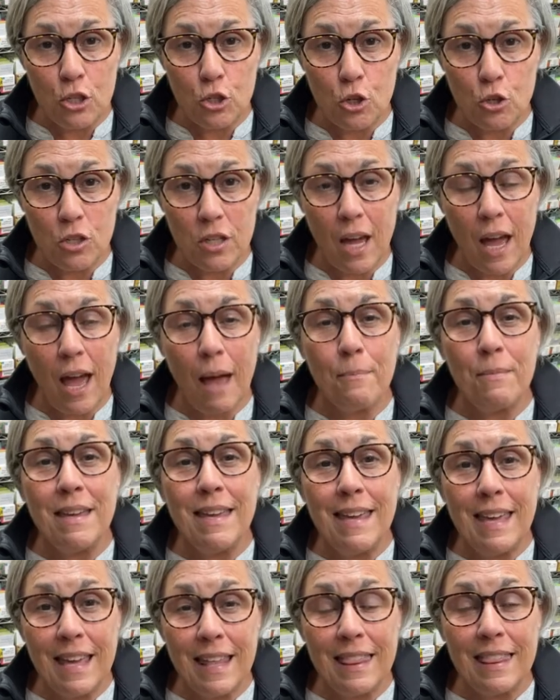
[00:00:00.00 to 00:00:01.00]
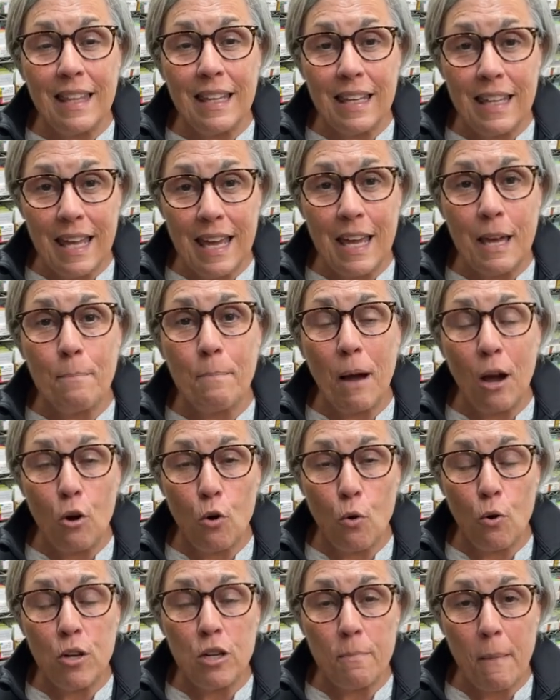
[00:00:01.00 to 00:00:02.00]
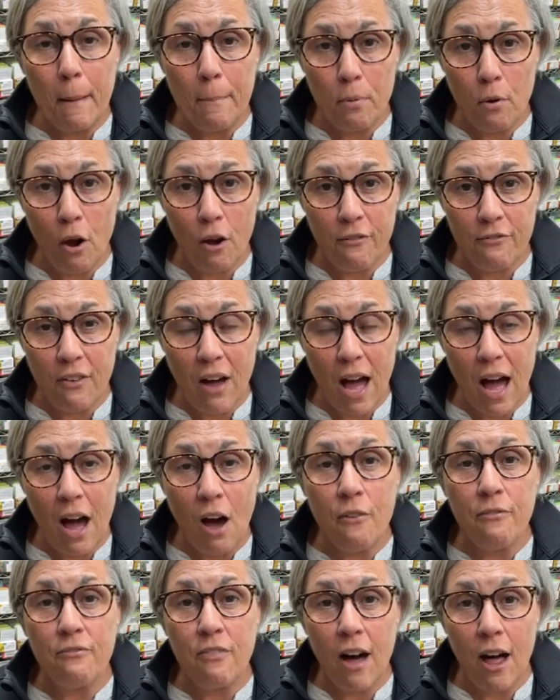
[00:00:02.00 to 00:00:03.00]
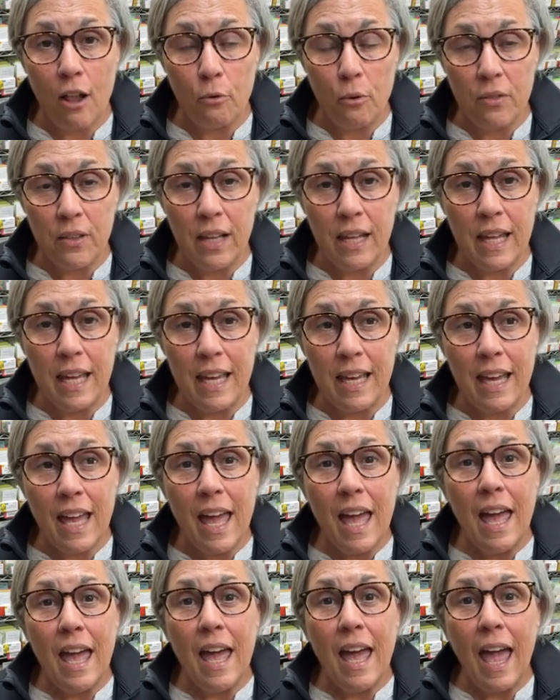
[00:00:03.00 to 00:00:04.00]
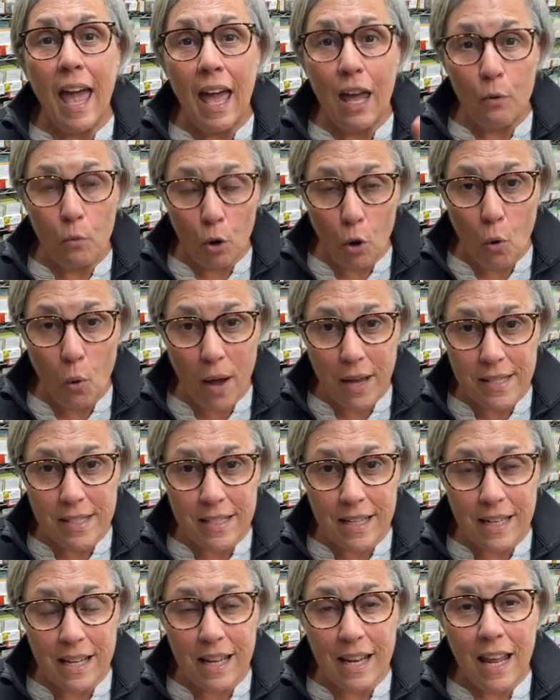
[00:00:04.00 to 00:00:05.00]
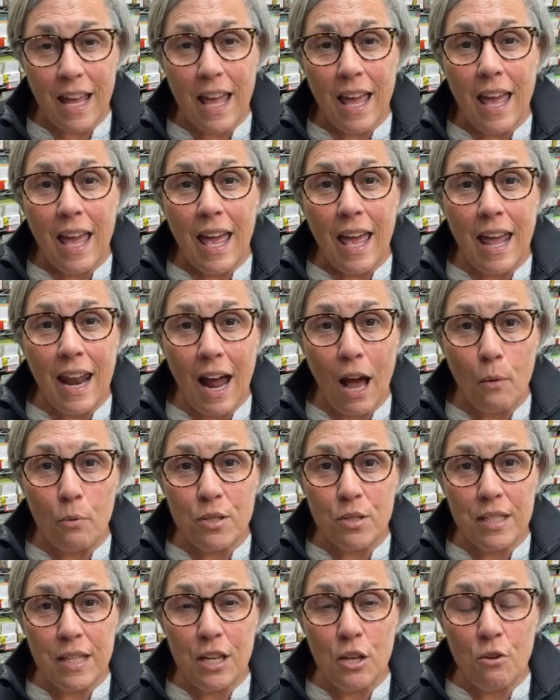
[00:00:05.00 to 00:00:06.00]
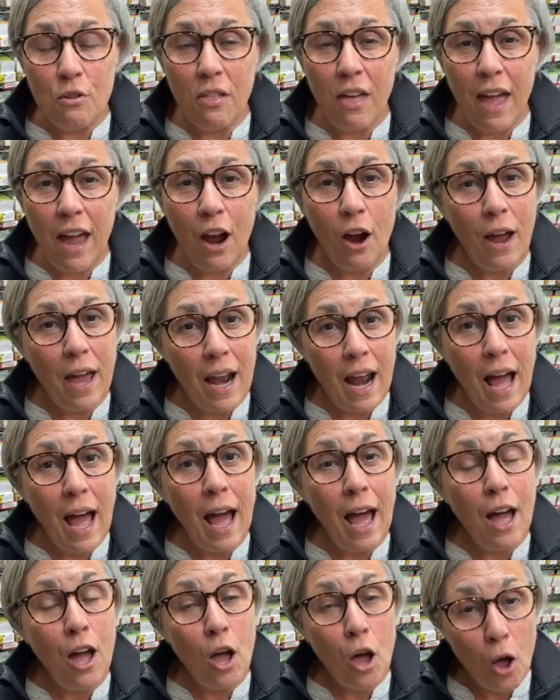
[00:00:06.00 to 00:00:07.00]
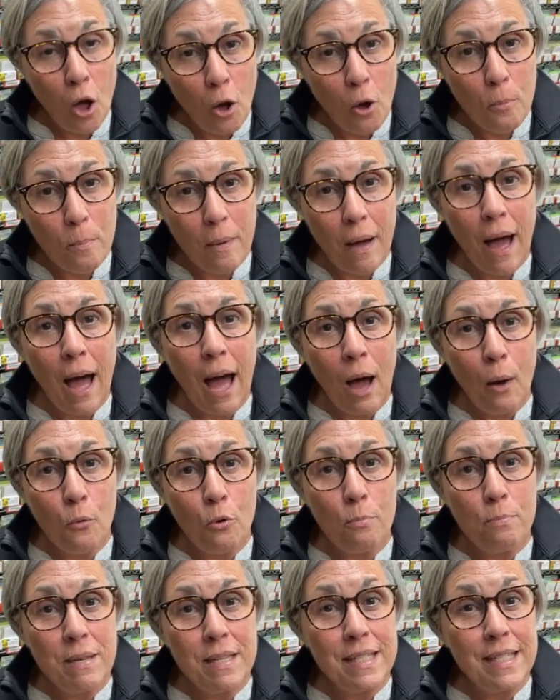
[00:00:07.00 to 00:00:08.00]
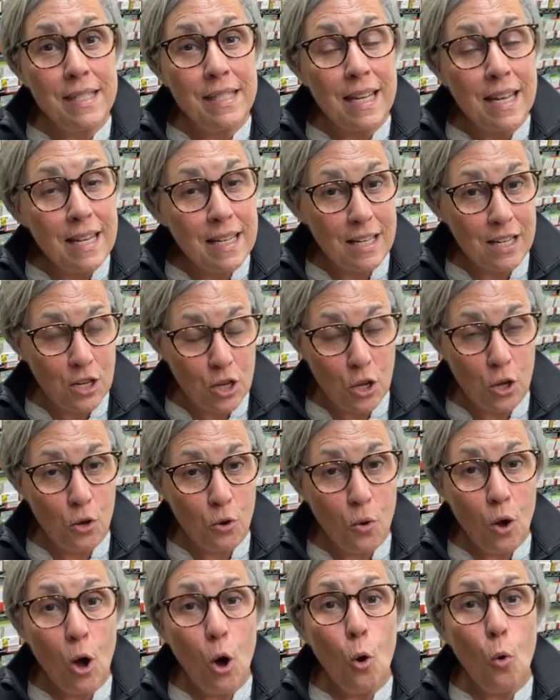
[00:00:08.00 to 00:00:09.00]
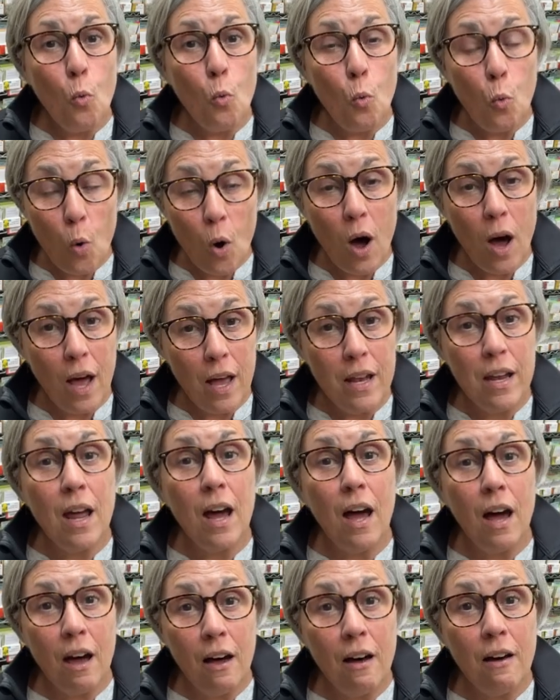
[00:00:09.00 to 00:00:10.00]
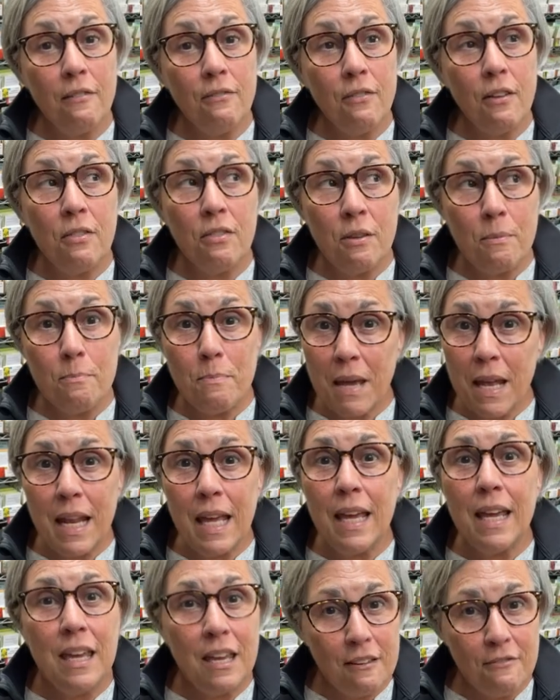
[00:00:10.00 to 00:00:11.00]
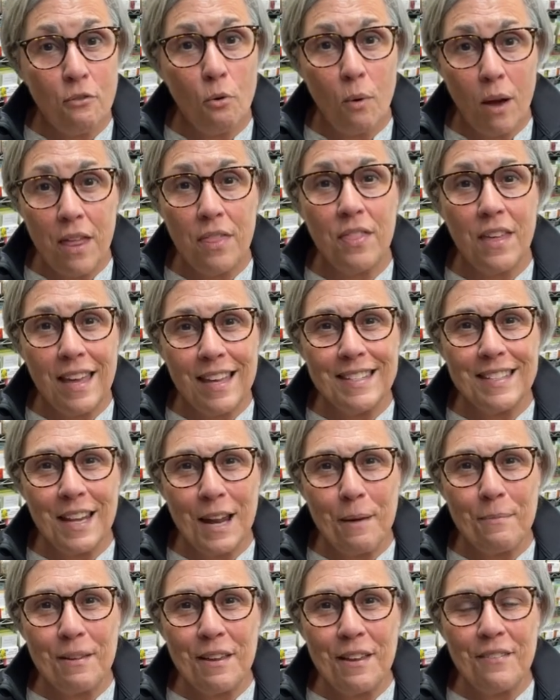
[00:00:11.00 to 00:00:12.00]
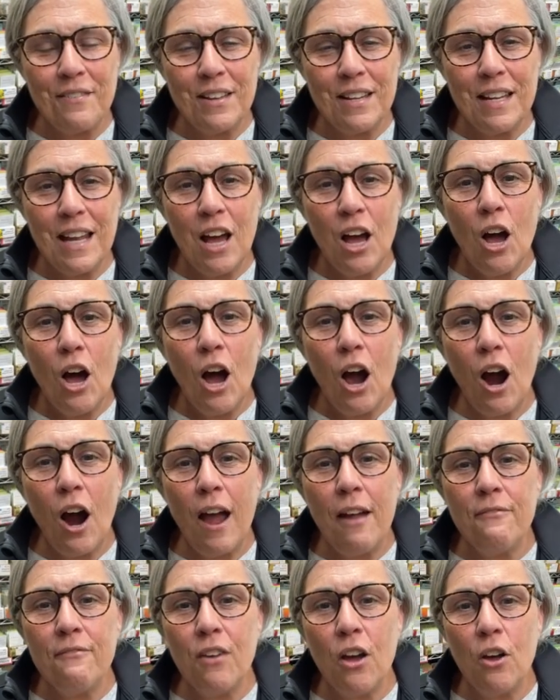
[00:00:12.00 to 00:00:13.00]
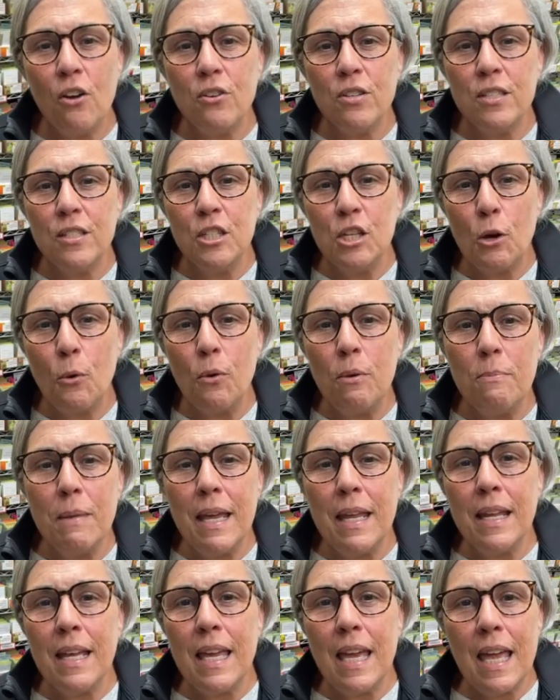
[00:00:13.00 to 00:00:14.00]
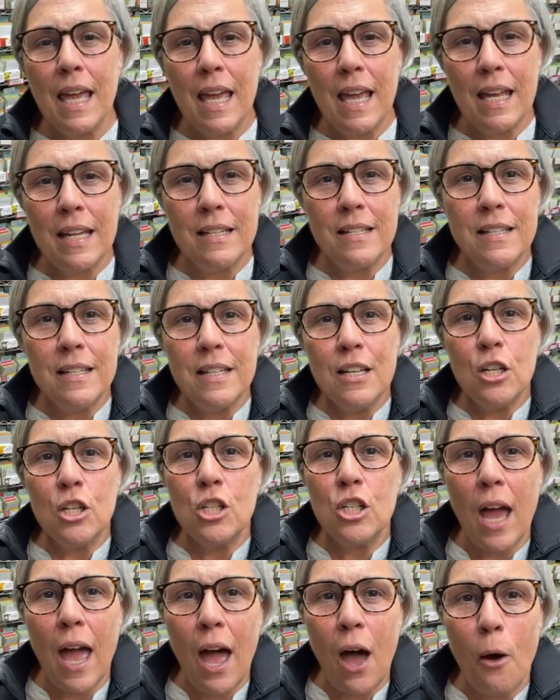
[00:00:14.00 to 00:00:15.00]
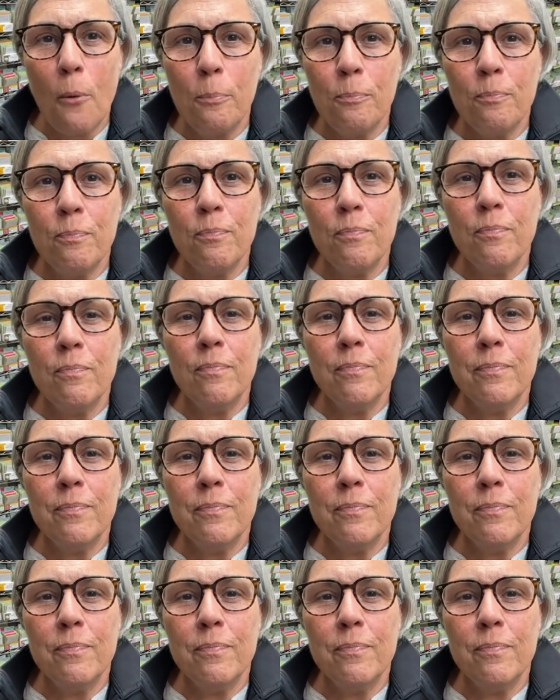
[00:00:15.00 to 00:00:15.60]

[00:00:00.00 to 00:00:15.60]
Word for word: Eastern Time. Get the link by going to my profile, following the link, and requesting it. And I will see you there, and I hope I will be sending you one of the many giveaway things that I'm giving. All right, folks, till we meet again, ciao.